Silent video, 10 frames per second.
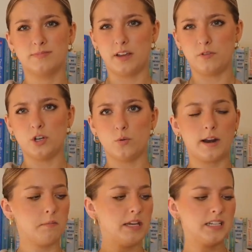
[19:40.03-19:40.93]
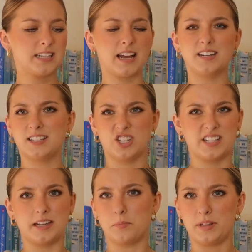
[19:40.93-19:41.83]
if you know what I mean. It's kind of
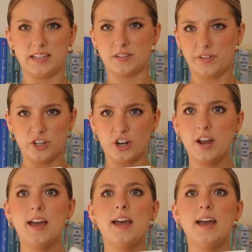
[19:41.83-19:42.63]
just like a place filler.